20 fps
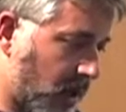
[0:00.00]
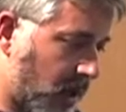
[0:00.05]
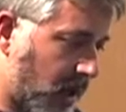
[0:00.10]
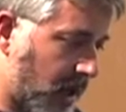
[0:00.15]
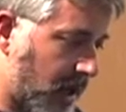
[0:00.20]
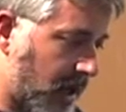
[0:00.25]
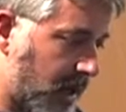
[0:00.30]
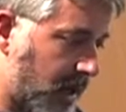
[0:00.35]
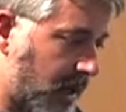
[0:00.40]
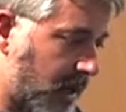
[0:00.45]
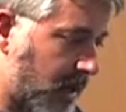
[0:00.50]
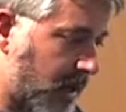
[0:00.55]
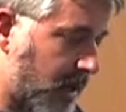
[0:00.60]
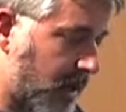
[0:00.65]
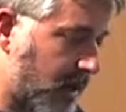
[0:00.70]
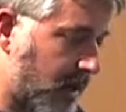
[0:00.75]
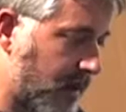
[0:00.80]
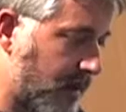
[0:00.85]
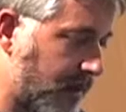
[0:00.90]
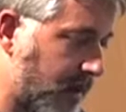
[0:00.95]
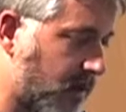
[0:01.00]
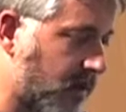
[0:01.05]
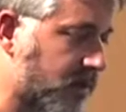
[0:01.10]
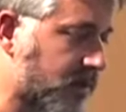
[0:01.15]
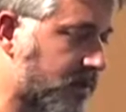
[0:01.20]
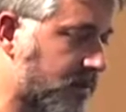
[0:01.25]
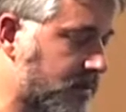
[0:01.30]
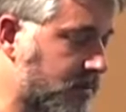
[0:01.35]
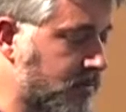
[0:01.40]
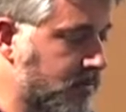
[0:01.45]

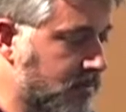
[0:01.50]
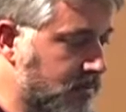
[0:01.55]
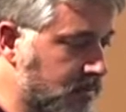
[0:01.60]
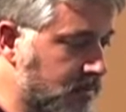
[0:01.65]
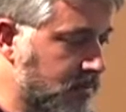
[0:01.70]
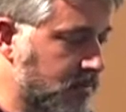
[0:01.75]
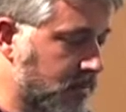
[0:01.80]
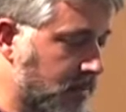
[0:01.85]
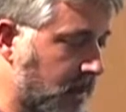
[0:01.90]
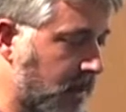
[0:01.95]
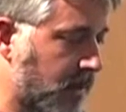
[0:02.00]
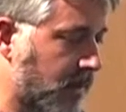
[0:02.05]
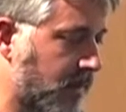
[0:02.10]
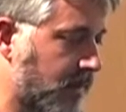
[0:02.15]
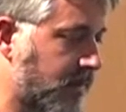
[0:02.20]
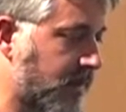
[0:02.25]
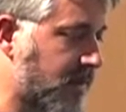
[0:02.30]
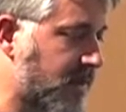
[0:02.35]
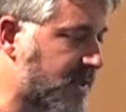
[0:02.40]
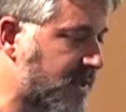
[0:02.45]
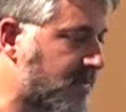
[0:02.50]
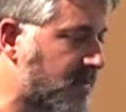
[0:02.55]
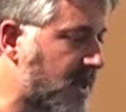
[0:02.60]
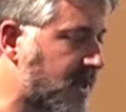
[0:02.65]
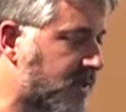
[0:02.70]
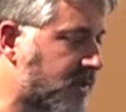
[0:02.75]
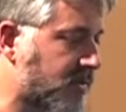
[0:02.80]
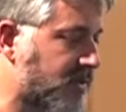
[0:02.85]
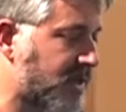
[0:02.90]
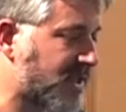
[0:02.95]
because uh, the
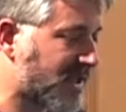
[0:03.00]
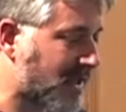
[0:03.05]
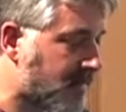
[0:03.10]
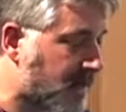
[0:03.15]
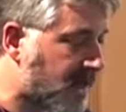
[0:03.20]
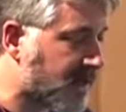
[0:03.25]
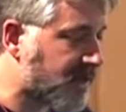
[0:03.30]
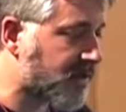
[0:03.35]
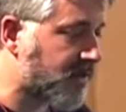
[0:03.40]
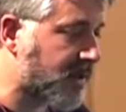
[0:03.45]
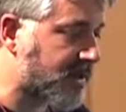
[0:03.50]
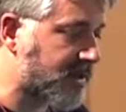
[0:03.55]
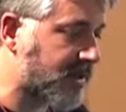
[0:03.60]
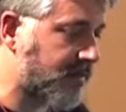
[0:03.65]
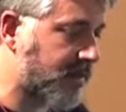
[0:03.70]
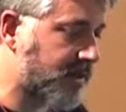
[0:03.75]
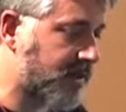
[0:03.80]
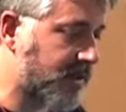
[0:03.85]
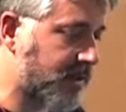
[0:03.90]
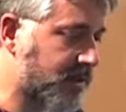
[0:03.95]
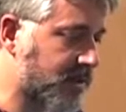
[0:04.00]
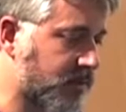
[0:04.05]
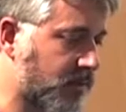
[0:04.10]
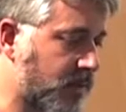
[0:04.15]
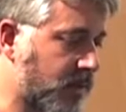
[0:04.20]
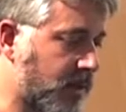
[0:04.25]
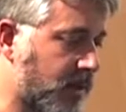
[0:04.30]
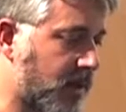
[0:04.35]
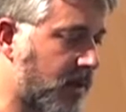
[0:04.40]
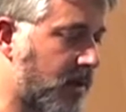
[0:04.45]
dissemination, dissemination, activities
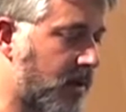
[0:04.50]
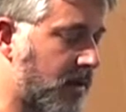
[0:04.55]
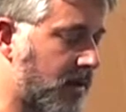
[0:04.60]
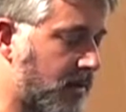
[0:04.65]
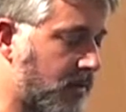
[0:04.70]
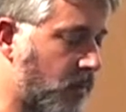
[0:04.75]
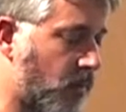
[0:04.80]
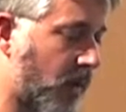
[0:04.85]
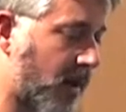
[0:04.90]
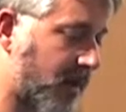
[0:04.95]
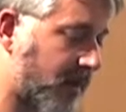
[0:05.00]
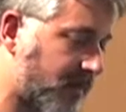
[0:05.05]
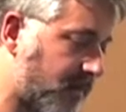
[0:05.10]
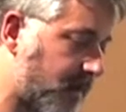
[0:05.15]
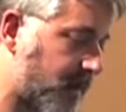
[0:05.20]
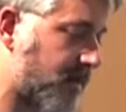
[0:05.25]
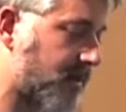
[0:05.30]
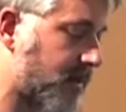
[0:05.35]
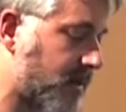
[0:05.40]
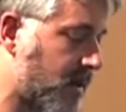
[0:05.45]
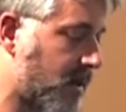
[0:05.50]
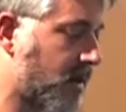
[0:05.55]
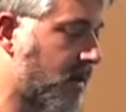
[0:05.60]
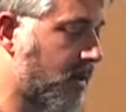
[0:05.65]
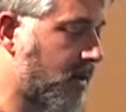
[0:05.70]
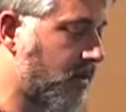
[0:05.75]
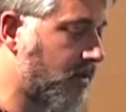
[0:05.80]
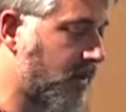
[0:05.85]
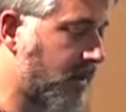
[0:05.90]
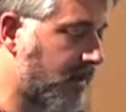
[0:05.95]
we are we have been
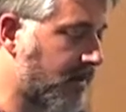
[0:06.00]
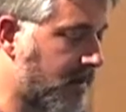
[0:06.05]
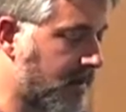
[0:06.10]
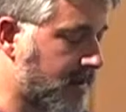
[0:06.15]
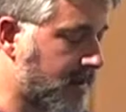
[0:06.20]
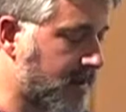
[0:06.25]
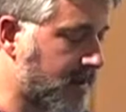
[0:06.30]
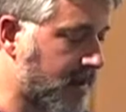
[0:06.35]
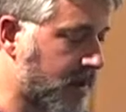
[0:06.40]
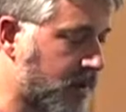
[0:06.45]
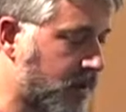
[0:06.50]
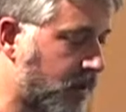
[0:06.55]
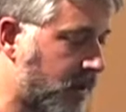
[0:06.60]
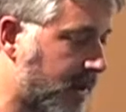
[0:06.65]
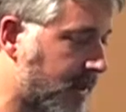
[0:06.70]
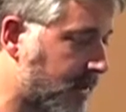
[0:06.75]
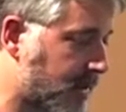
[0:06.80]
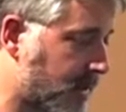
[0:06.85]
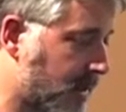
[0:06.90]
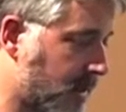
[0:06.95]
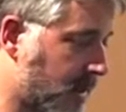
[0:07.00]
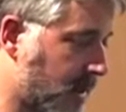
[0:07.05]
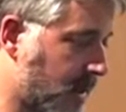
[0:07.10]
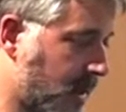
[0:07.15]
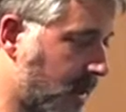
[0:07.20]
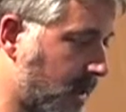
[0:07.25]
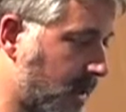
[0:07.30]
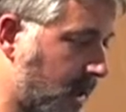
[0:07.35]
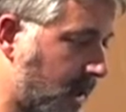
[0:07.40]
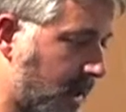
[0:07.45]
we have been uh, doing,
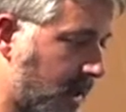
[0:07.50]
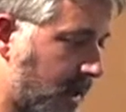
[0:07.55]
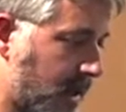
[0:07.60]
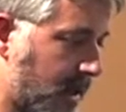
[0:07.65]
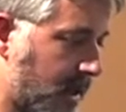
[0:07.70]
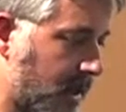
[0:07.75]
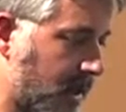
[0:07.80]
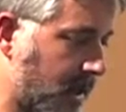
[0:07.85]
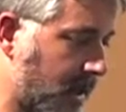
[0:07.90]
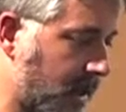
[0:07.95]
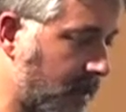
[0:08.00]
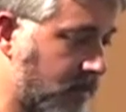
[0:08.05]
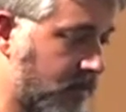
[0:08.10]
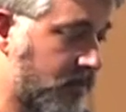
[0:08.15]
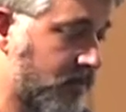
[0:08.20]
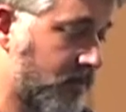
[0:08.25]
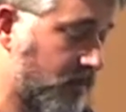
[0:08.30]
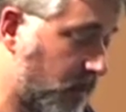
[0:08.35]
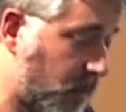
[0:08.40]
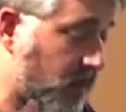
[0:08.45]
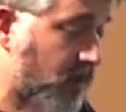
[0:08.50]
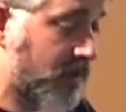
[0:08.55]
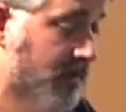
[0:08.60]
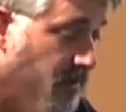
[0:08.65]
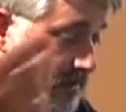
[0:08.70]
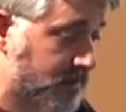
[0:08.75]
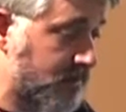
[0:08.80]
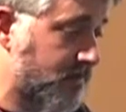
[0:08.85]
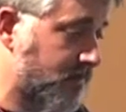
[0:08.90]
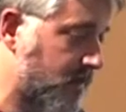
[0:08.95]
uh, and we're gonna